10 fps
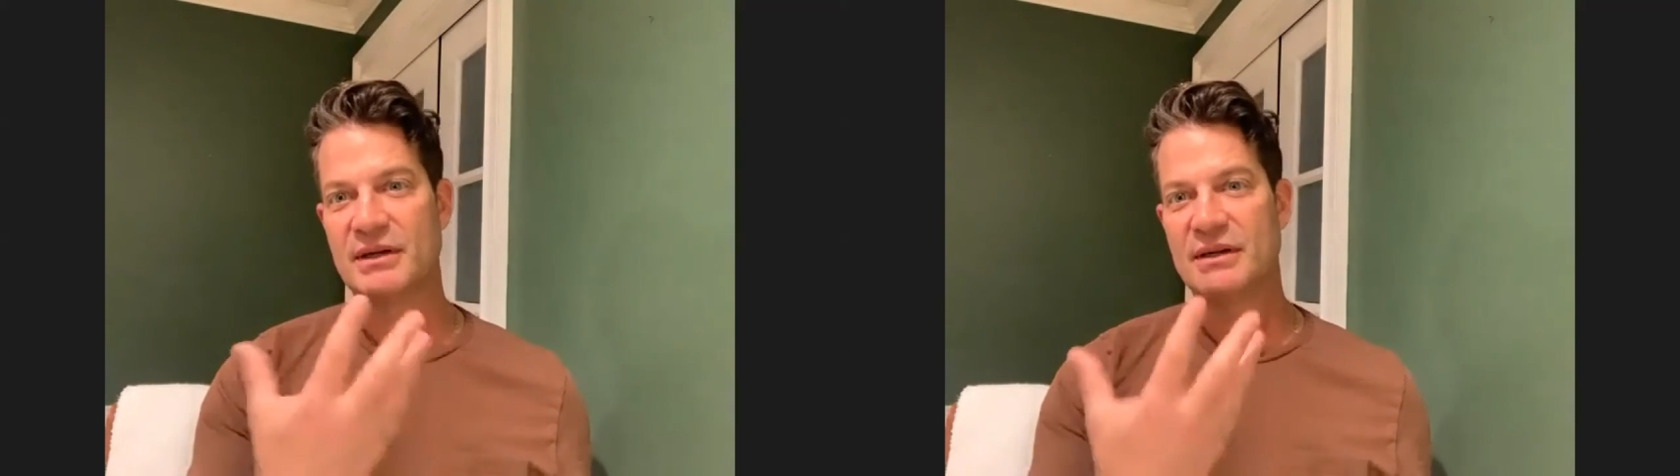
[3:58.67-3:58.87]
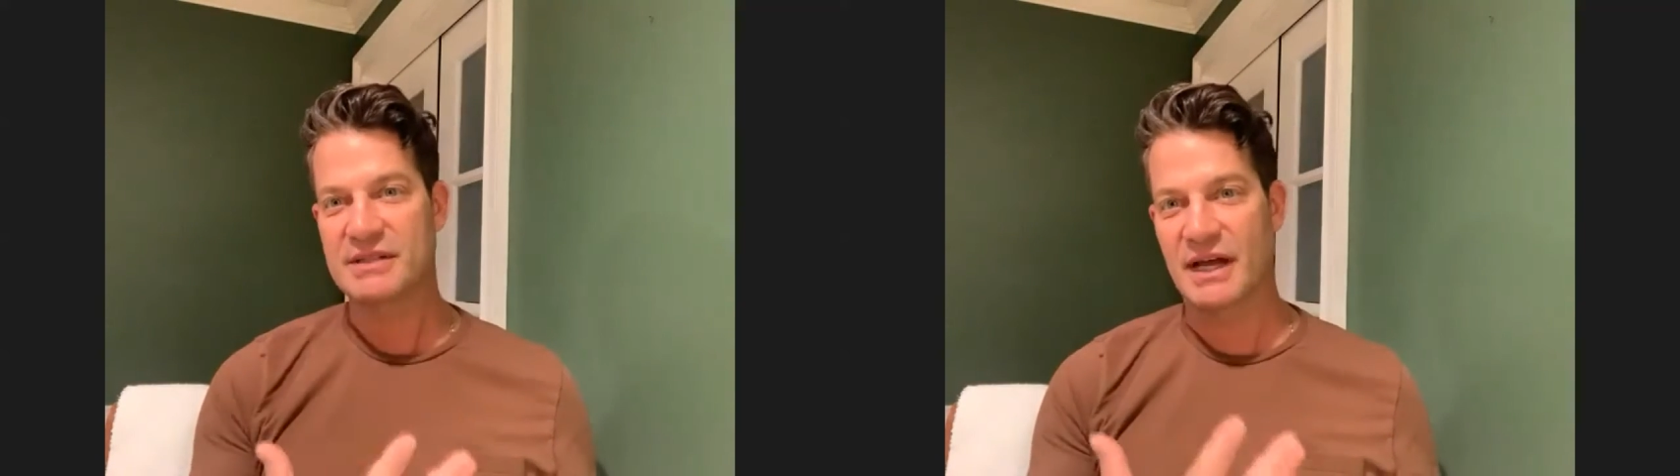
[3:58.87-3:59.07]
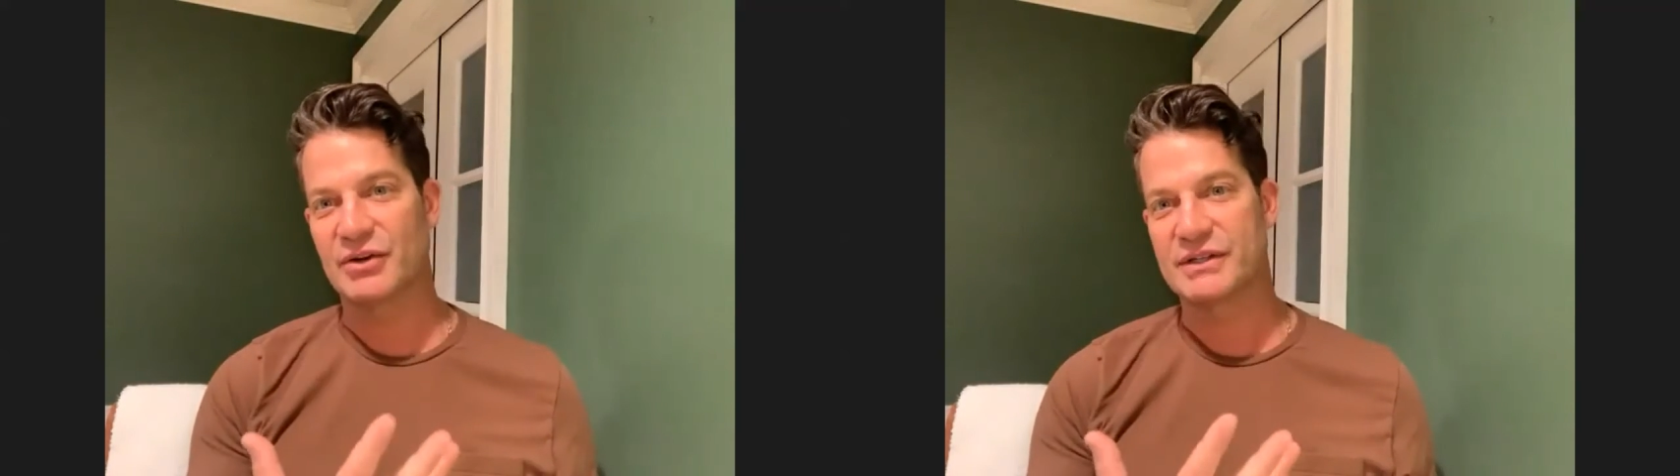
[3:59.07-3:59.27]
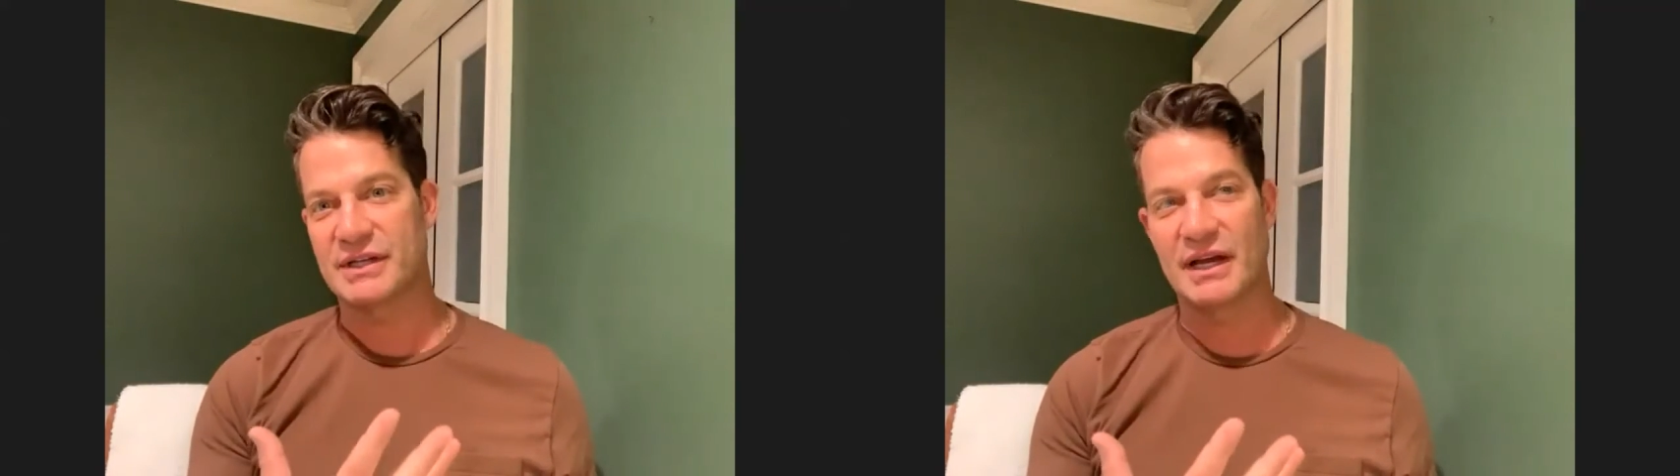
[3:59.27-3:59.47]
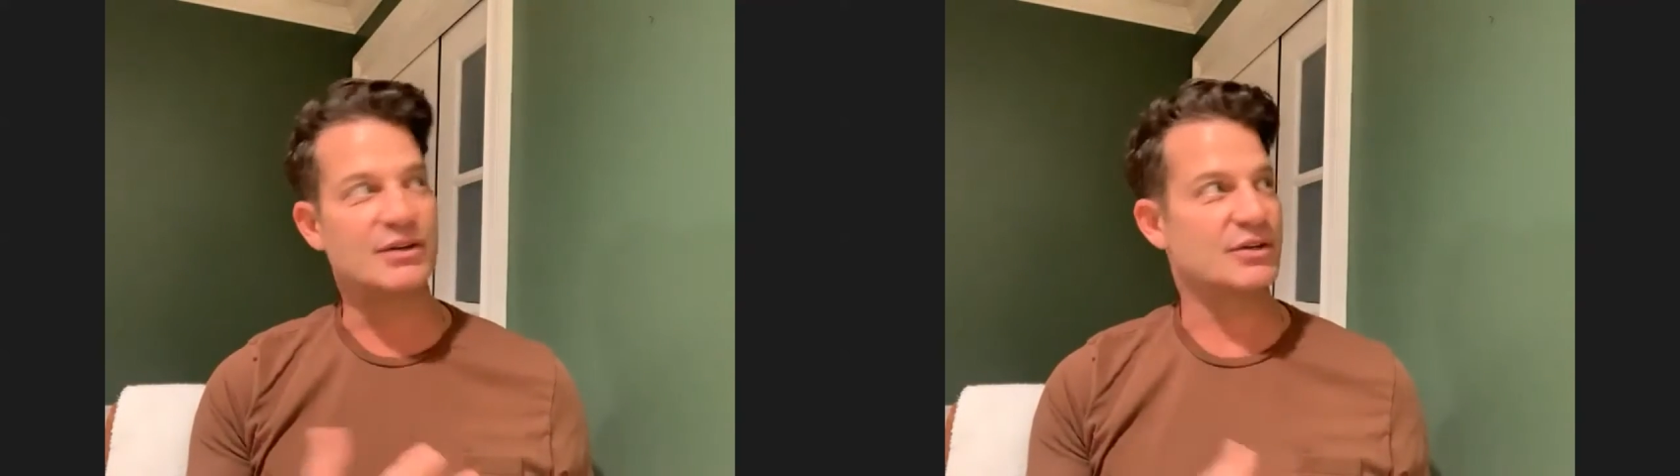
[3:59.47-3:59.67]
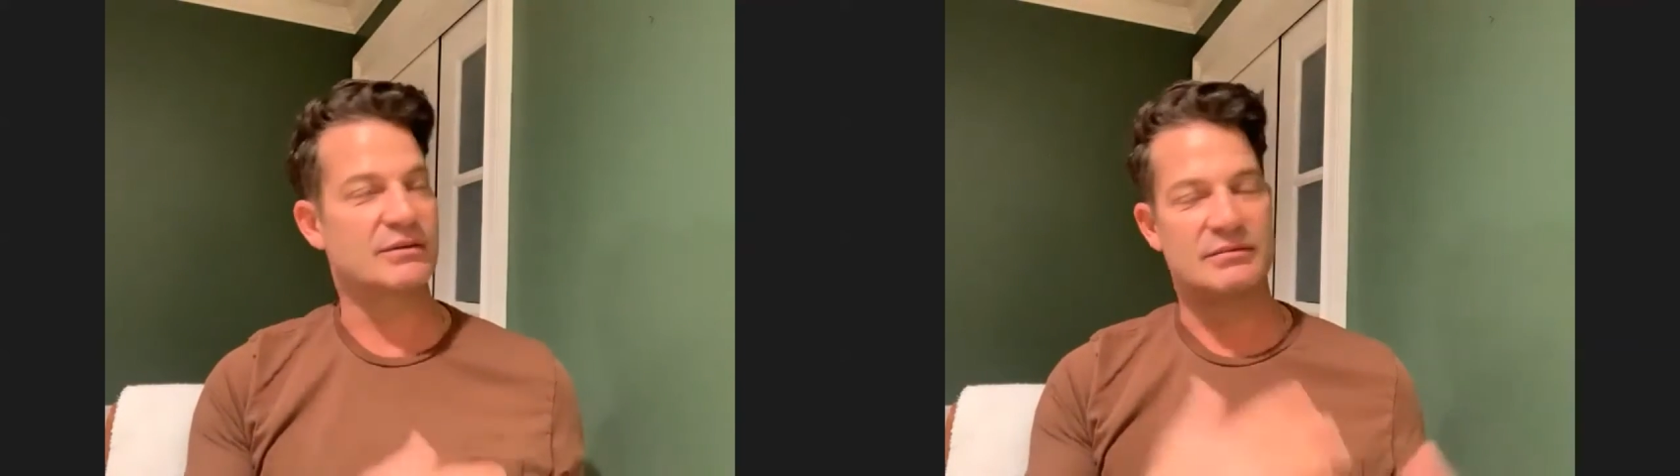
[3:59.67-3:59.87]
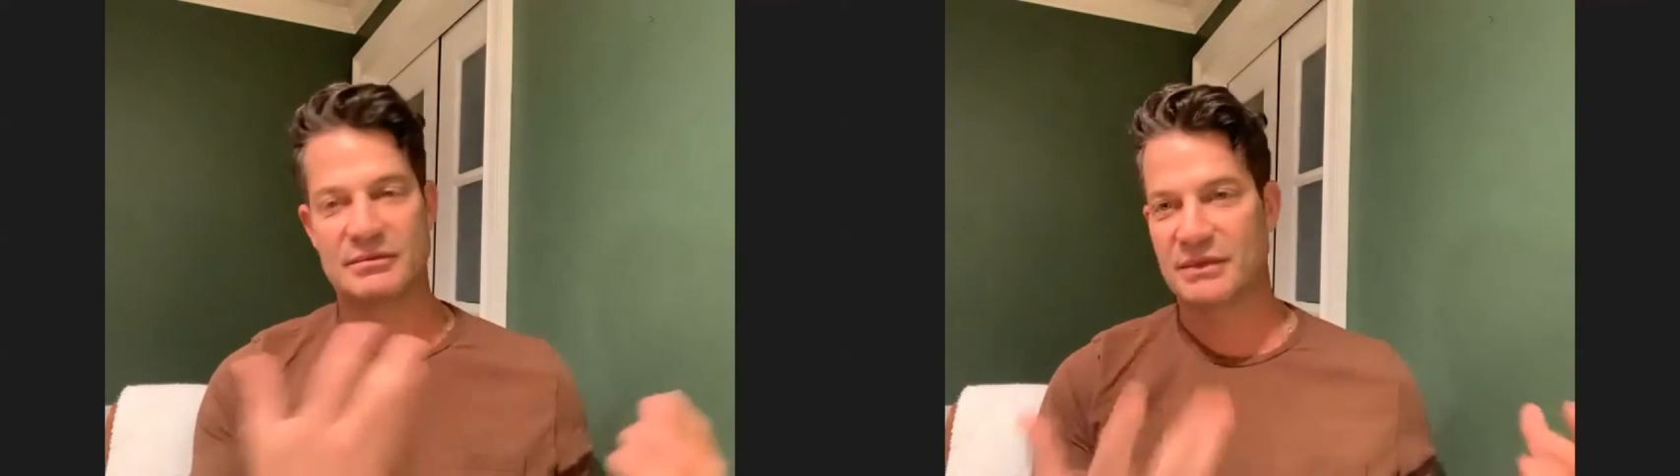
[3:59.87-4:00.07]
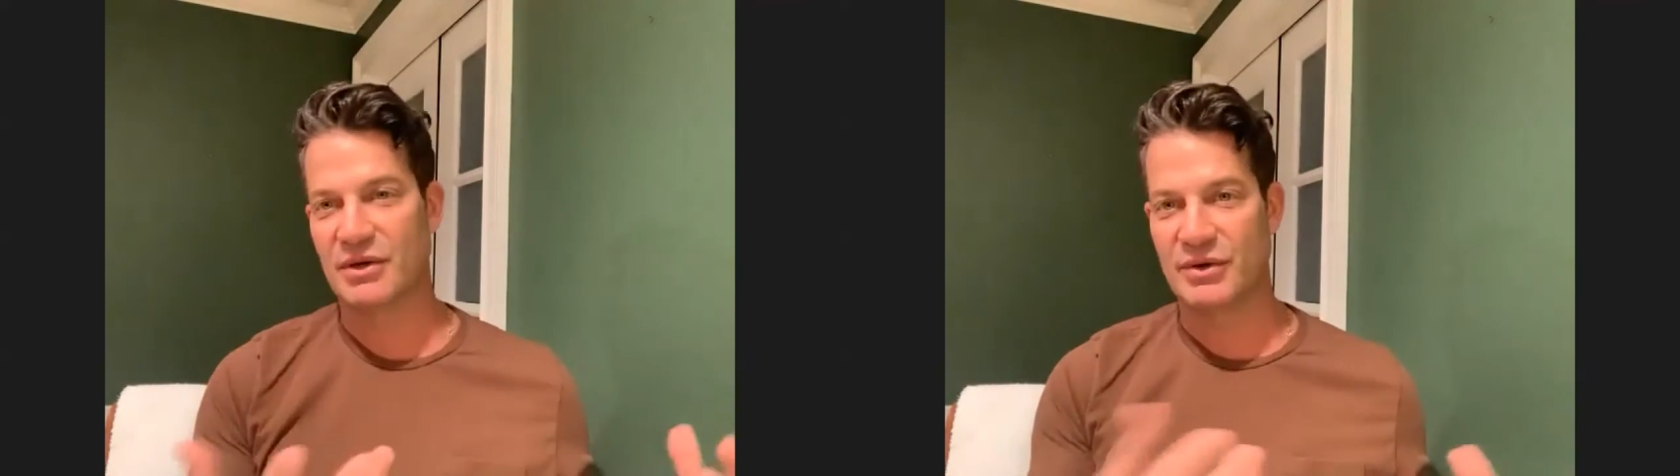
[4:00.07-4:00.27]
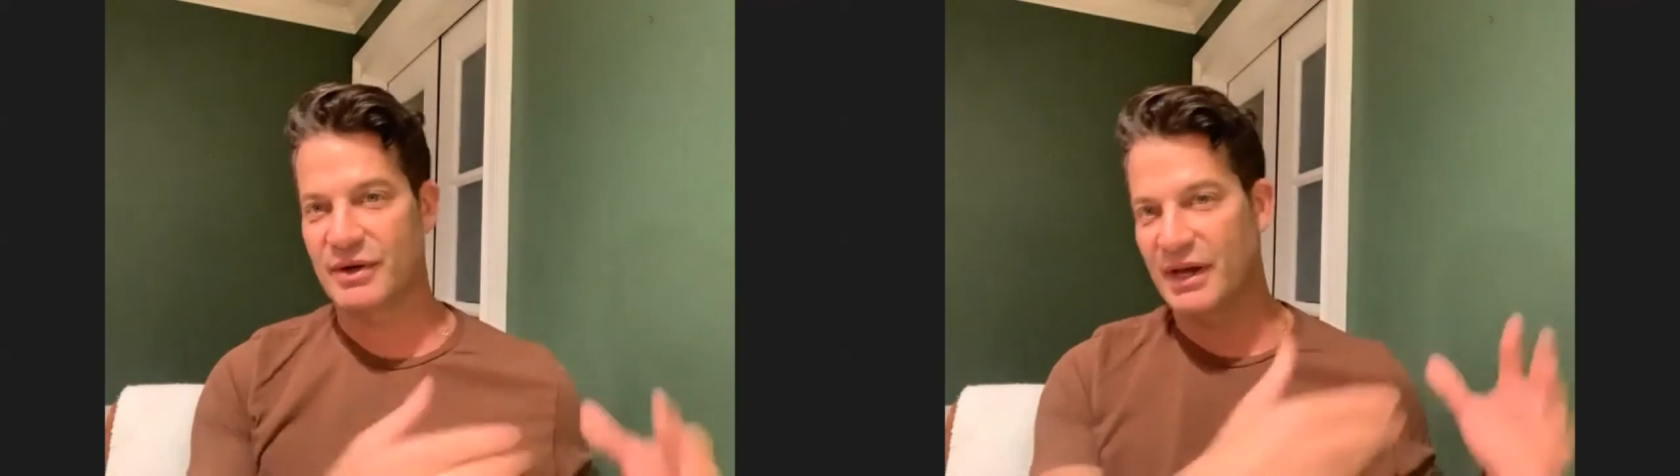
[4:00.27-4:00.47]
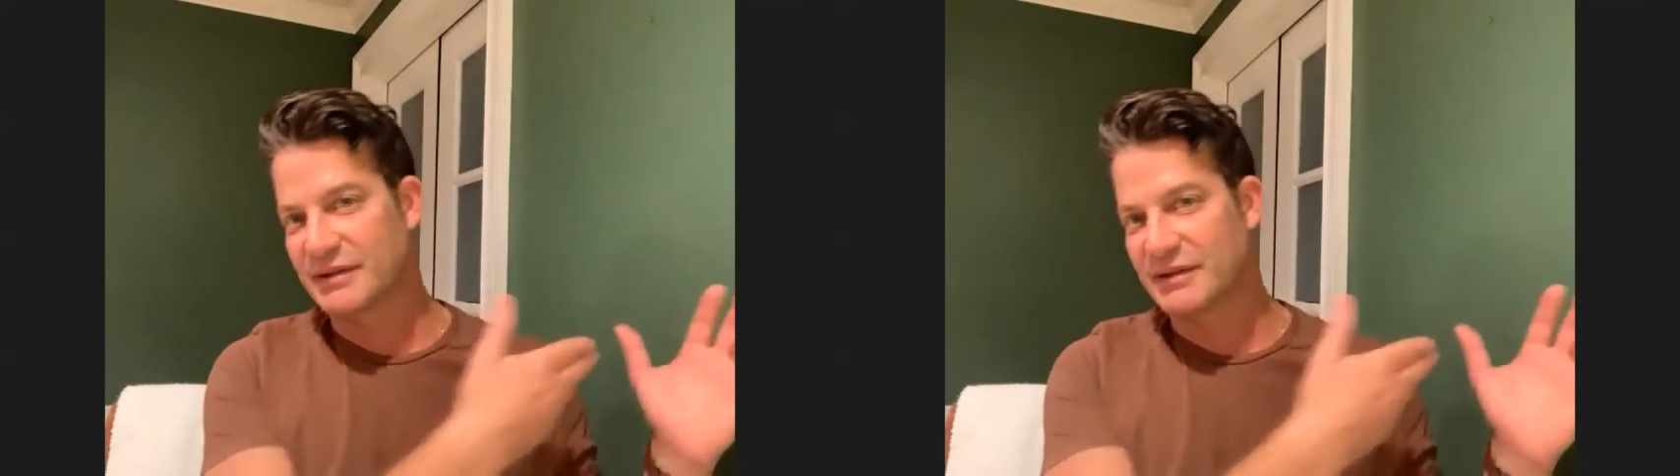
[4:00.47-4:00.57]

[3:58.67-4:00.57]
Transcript: center stage and you can't